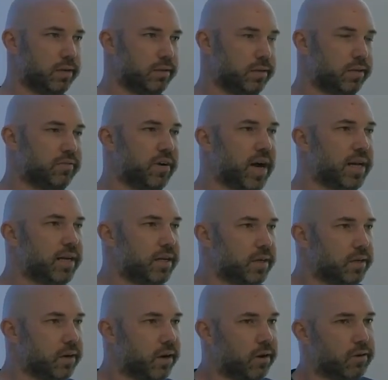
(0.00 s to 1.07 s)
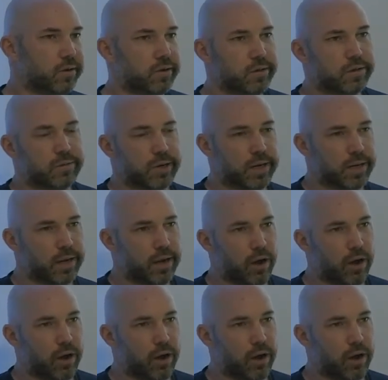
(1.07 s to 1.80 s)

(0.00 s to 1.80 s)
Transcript: divided and conquered, right?